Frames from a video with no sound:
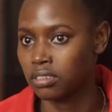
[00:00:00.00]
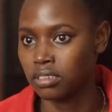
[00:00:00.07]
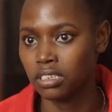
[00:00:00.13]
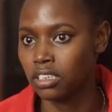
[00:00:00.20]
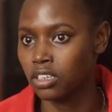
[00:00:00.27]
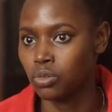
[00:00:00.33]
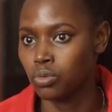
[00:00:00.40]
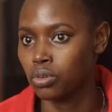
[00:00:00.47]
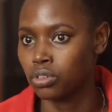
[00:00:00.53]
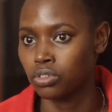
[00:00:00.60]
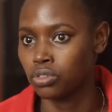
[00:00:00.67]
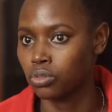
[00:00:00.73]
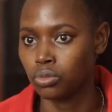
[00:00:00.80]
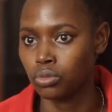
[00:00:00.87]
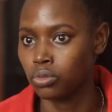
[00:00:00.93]
They didn't want
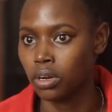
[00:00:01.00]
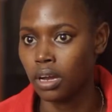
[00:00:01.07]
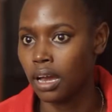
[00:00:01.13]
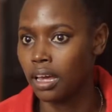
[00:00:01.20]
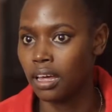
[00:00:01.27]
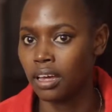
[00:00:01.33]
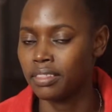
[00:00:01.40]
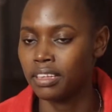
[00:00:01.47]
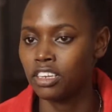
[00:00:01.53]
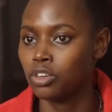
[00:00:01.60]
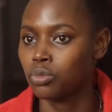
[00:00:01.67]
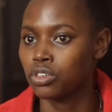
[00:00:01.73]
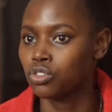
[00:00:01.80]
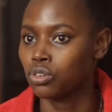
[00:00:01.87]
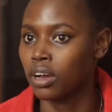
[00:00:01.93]

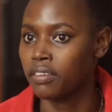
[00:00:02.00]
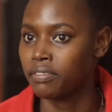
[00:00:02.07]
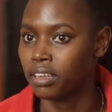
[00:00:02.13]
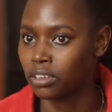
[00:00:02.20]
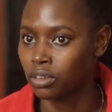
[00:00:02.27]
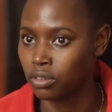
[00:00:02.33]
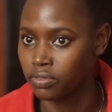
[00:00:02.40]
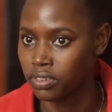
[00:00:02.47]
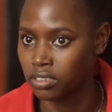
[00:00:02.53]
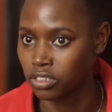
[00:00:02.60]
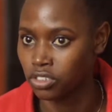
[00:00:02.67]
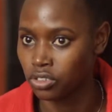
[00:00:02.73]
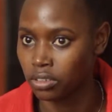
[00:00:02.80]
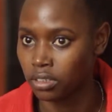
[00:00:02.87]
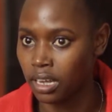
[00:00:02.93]
to have that
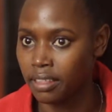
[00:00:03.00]
conversation.